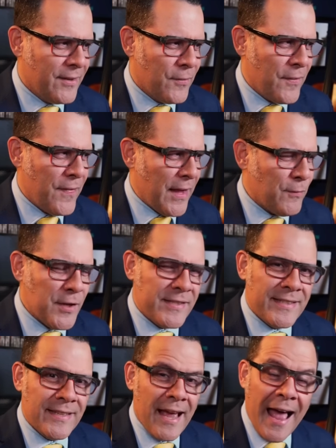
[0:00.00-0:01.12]
with that
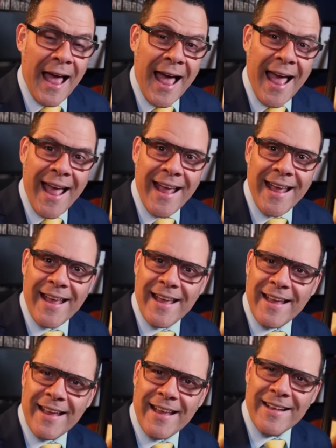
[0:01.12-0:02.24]
voice. Hi,
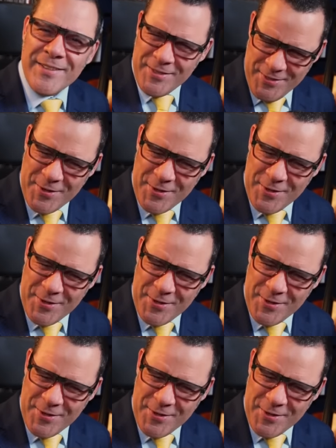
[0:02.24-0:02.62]
you